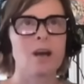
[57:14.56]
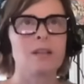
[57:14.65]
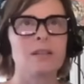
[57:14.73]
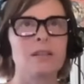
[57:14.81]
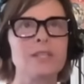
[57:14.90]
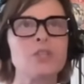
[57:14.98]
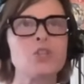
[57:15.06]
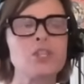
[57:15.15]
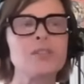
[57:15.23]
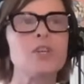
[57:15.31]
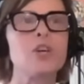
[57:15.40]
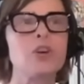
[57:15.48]
let's
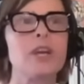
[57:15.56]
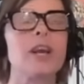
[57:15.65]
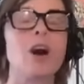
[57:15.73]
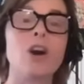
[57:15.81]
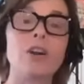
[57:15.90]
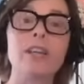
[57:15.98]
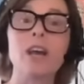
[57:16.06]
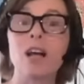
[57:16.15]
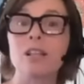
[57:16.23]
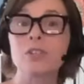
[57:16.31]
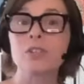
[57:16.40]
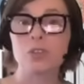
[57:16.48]
just agree
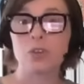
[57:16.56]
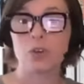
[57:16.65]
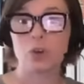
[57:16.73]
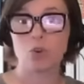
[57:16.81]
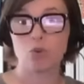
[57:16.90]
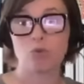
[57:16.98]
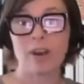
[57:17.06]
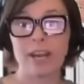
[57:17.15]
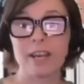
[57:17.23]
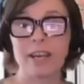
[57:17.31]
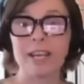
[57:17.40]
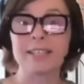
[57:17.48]
archaeologists are
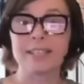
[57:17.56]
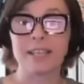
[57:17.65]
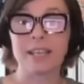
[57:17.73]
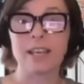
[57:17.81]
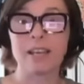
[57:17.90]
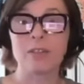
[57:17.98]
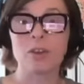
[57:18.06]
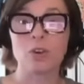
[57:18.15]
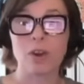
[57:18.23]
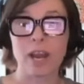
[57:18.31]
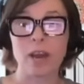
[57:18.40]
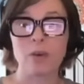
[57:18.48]
great at digging in the
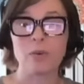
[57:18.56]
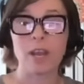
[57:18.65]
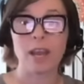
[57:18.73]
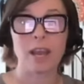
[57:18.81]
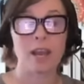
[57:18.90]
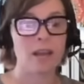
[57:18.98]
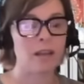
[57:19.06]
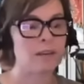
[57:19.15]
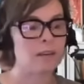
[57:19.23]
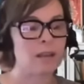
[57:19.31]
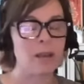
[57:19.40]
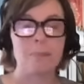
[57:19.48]
ground
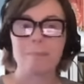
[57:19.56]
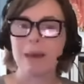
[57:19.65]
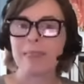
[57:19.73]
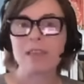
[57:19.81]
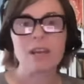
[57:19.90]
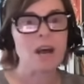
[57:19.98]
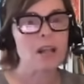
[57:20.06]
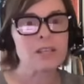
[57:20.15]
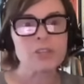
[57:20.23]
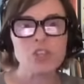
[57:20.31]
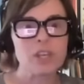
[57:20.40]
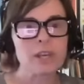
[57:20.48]
and
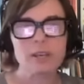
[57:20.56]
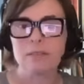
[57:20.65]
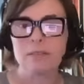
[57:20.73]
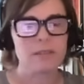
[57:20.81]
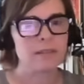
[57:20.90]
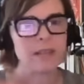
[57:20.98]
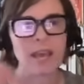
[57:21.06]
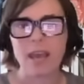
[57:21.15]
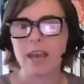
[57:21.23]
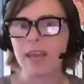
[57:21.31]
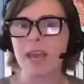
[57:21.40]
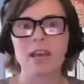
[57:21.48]
methodology
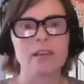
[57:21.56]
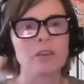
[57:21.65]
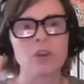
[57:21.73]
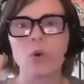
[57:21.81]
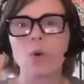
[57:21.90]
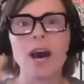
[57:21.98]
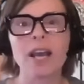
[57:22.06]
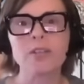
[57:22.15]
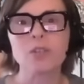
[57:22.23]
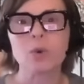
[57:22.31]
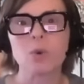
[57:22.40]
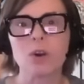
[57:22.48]
they get you know high
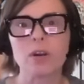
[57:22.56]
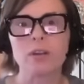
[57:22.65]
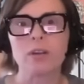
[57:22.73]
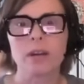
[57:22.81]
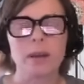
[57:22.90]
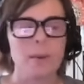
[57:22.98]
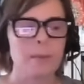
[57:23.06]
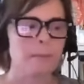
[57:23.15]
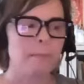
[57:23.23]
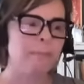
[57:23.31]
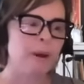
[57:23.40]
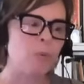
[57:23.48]
score
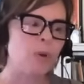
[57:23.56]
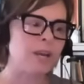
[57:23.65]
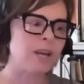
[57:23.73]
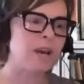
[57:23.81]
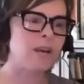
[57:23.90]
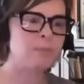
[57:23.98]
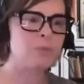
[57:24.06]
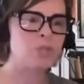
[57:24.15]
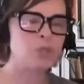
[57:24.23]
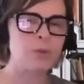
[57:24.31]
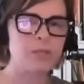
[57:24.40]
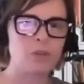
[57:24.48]
but when it comes
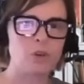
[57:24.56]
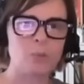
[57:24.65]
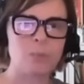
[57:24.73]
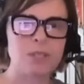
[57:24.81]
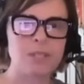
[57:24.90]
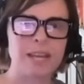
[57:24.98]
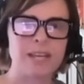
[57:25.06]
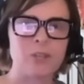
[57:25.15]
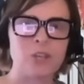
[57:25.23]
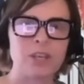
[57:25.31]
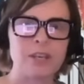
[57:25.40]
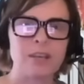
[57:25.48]
to
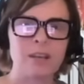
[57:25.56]
interpretation,